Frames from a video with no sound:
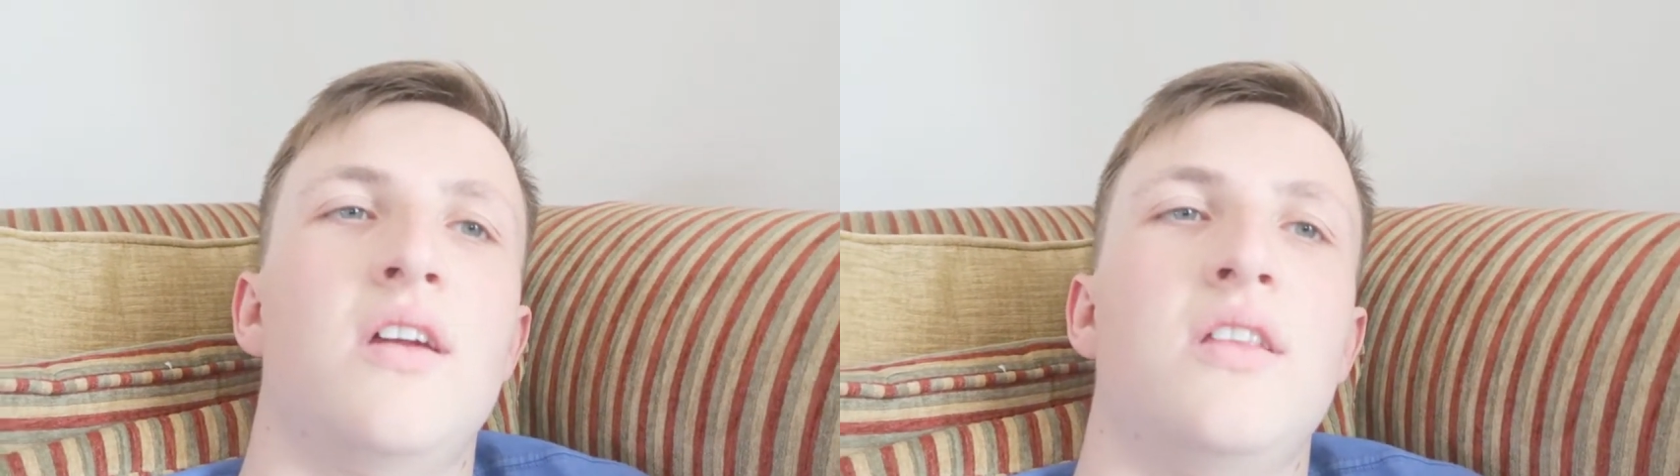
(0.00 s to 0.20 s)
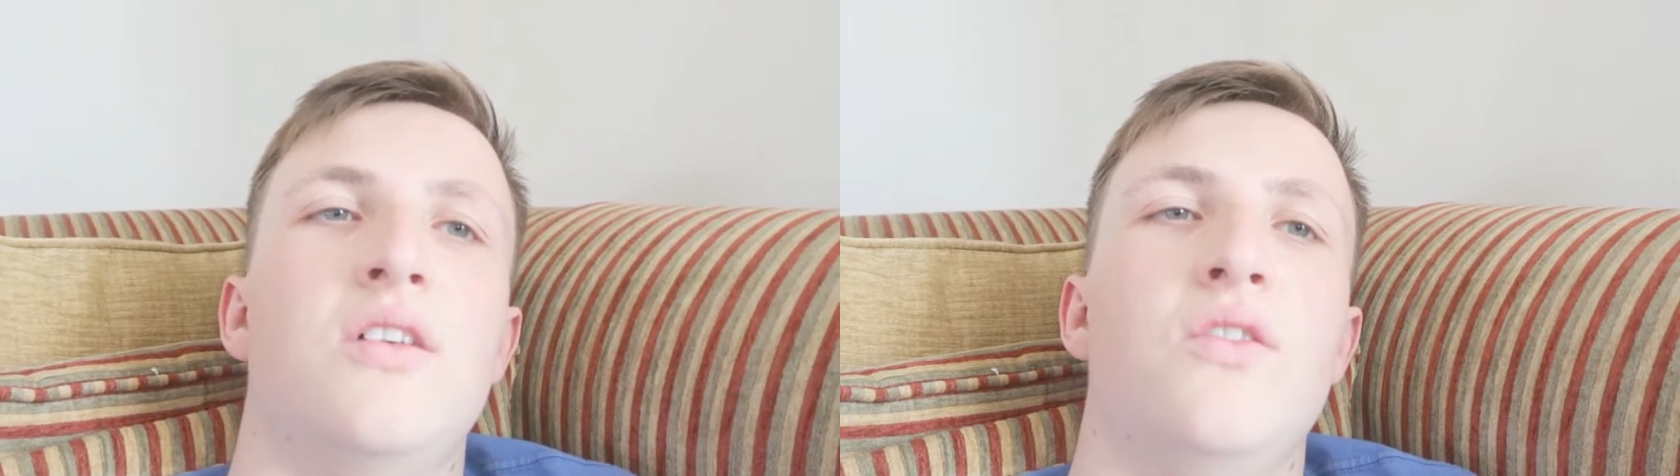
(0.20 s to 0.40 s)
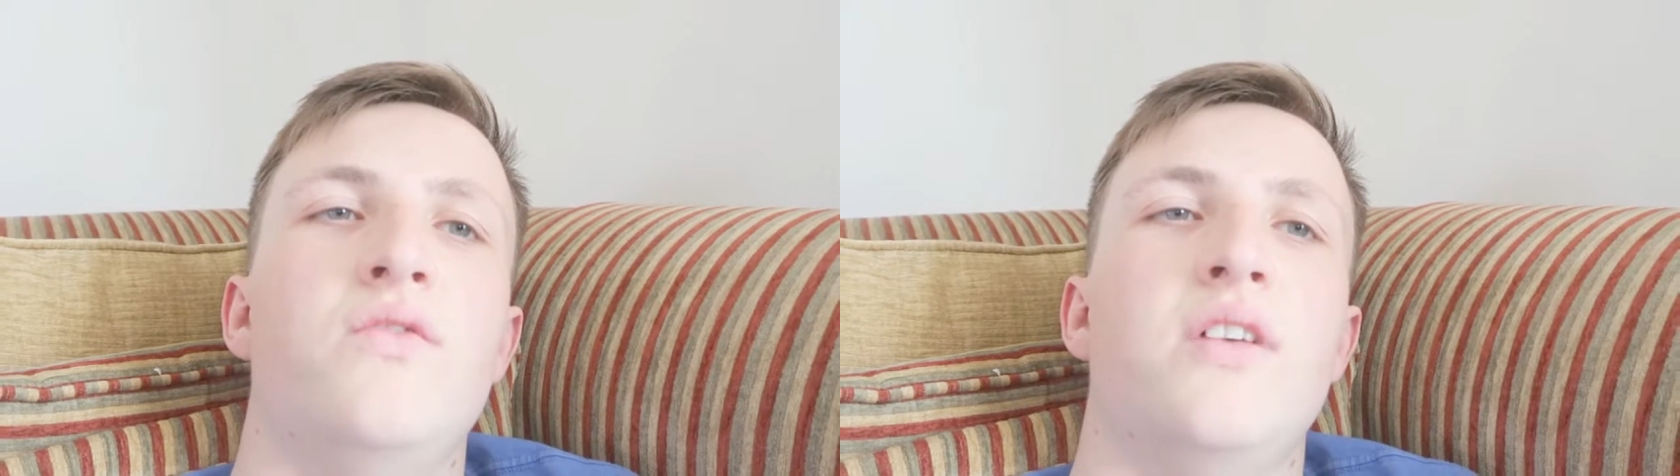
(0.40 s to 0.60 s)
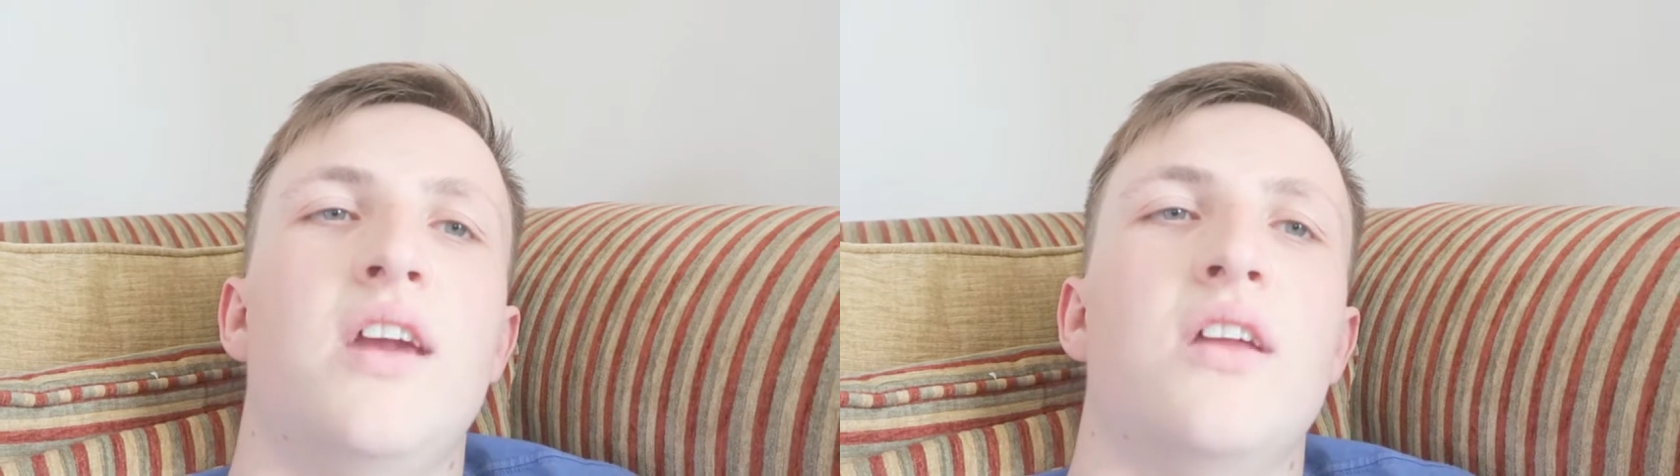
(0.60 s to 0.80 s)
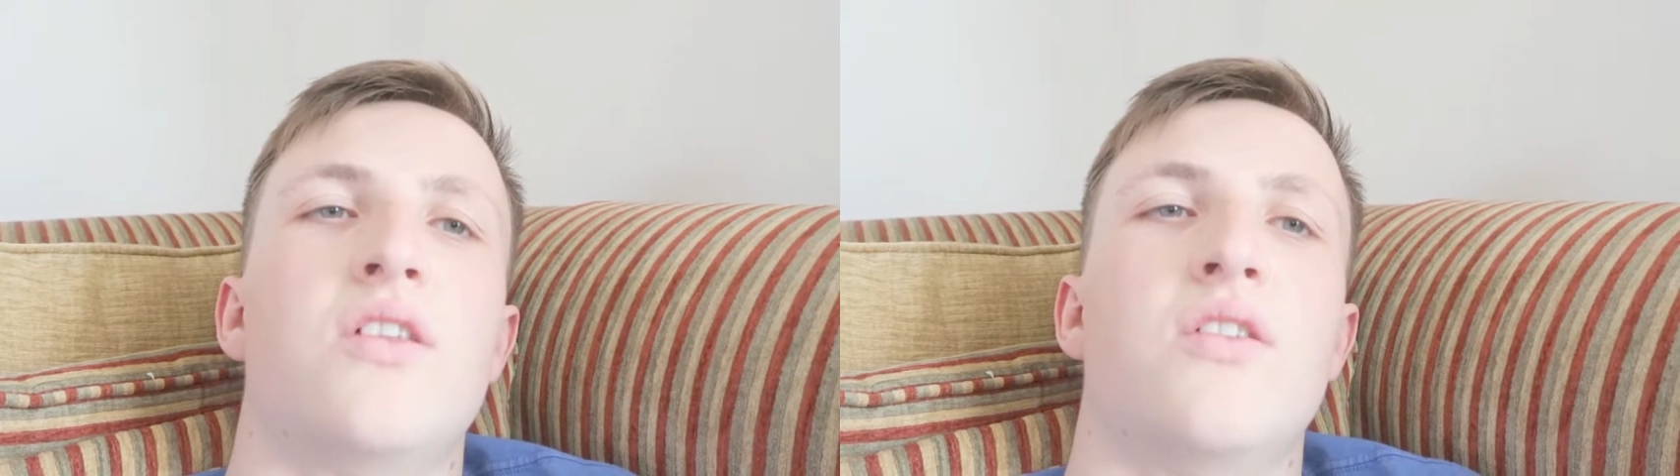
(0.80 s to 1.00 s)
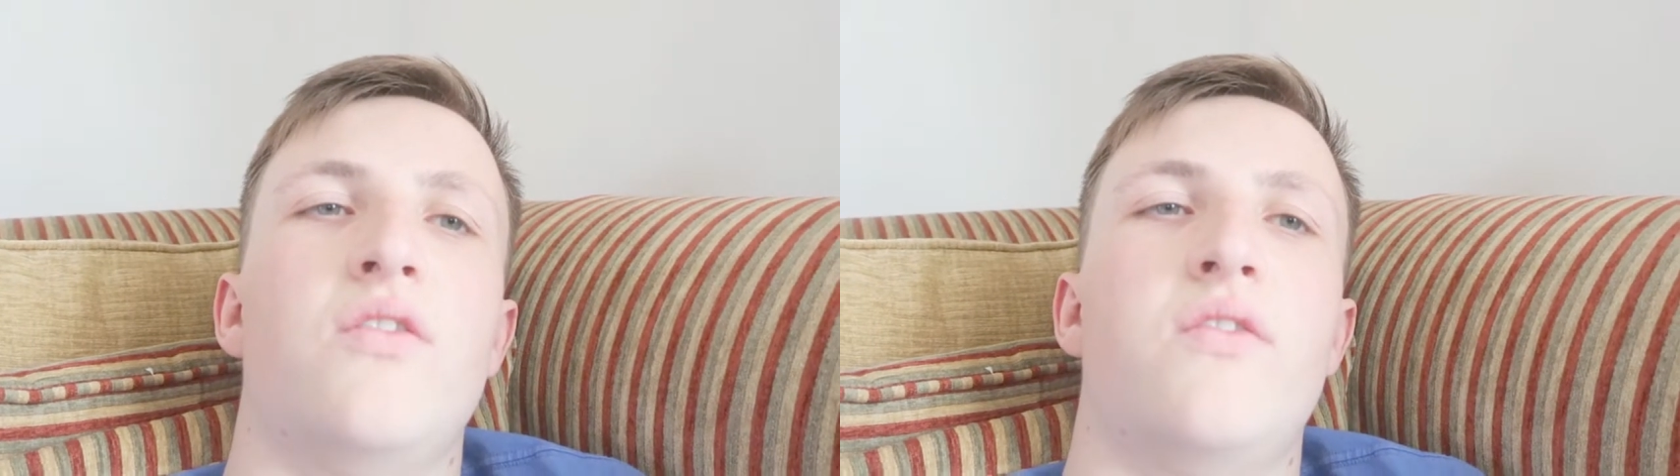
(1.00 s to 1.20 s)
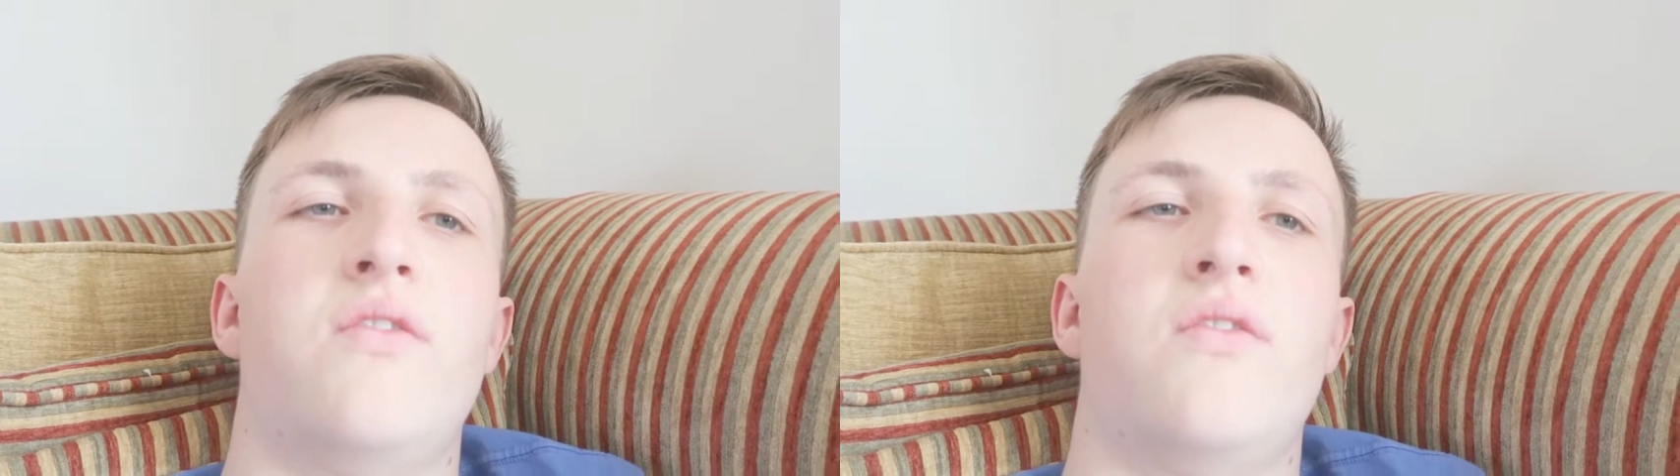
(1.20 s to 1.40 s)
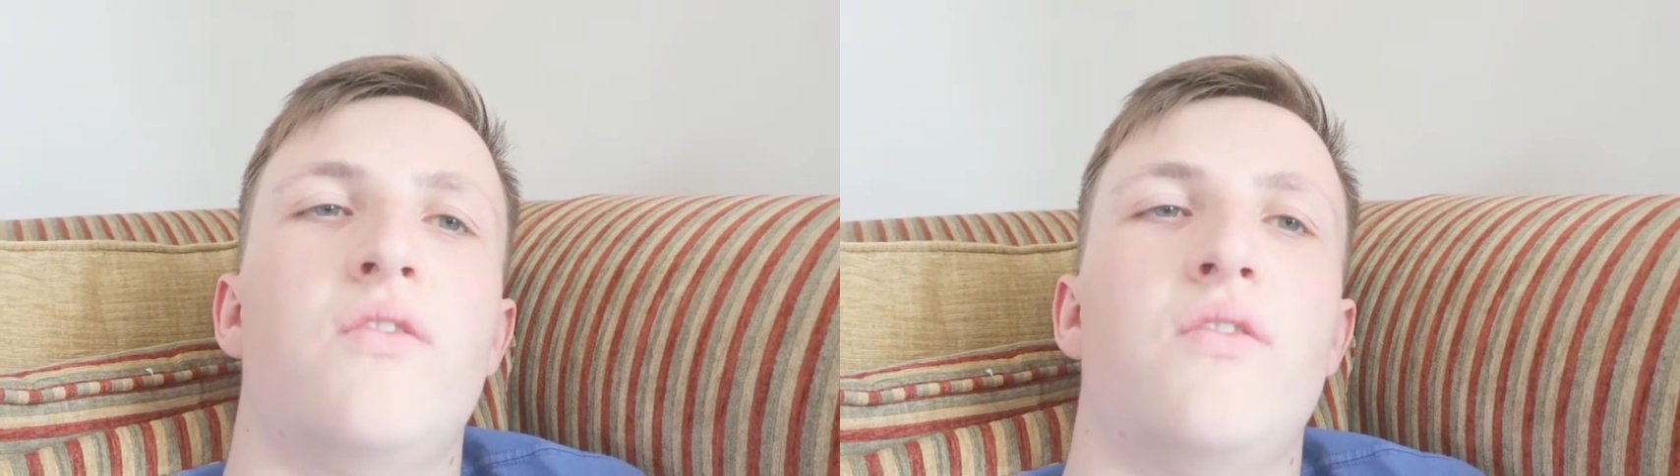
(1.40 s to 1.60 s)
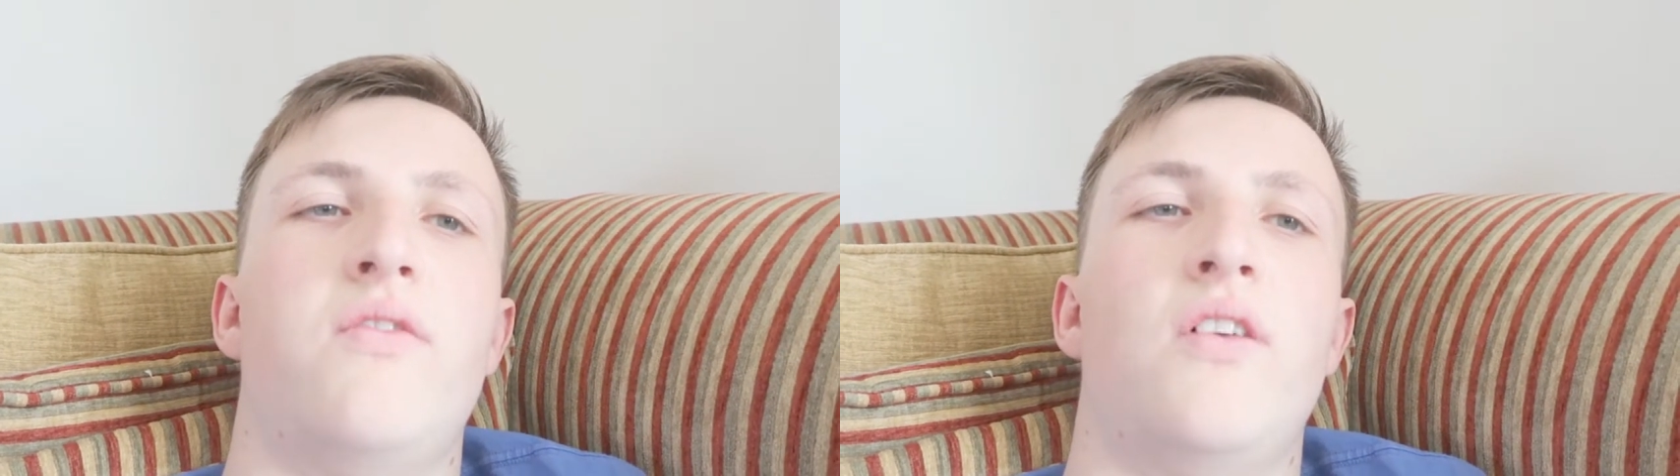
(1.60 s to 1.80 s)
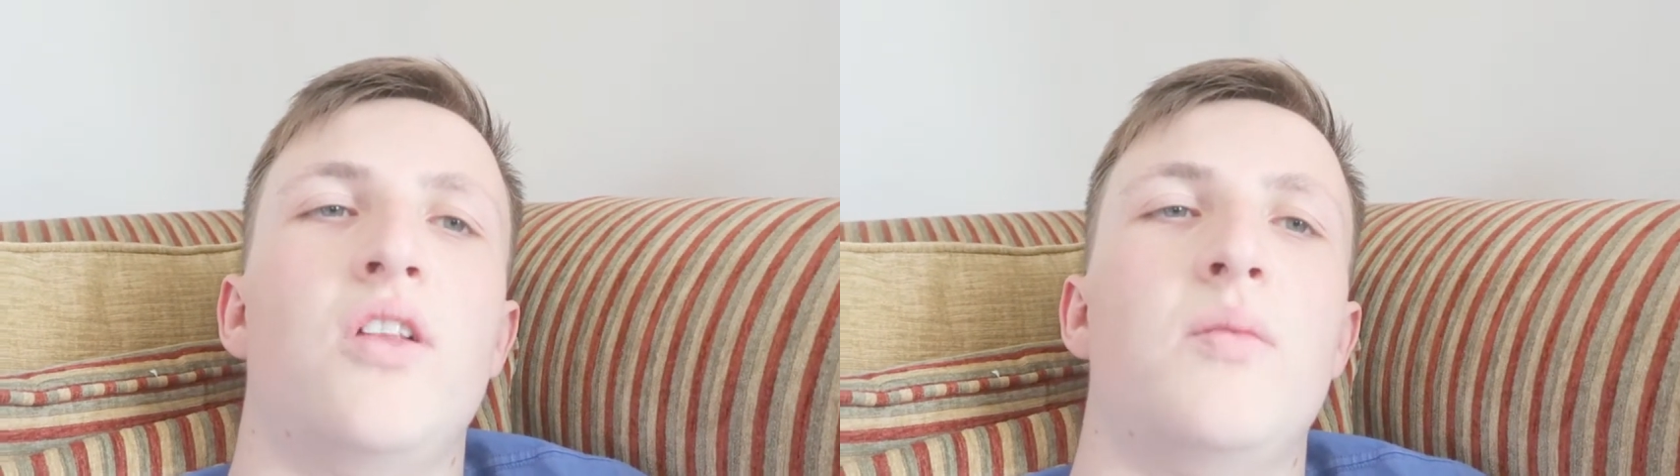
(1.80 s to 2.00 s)
And don't forget to
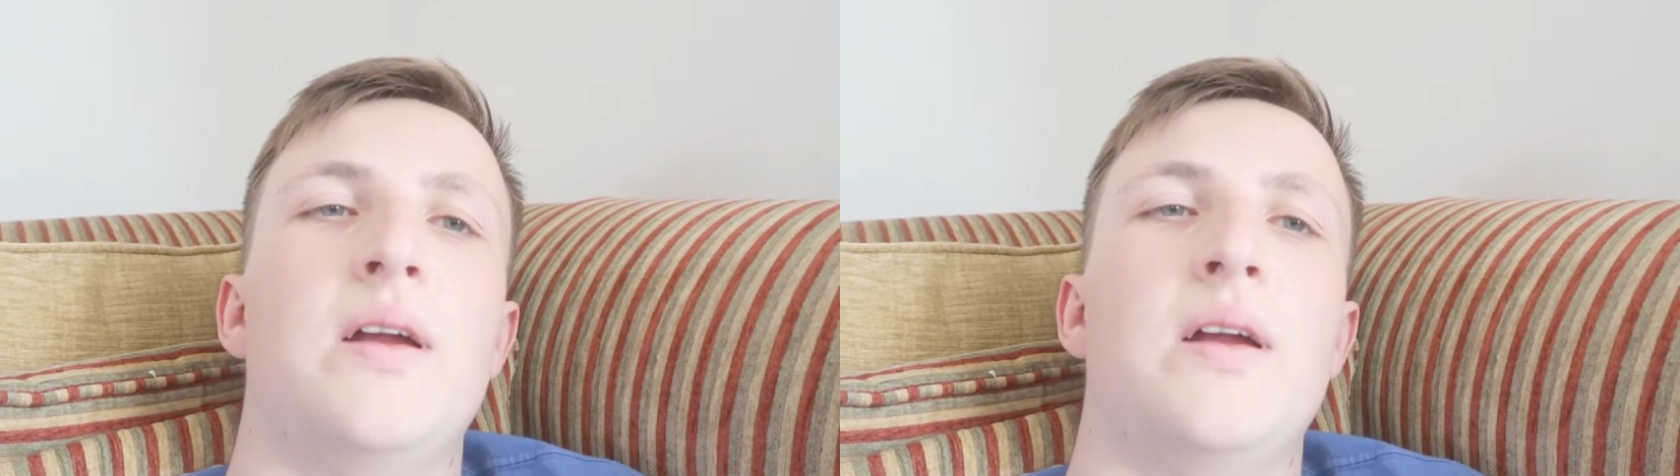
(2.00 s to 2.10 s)
follow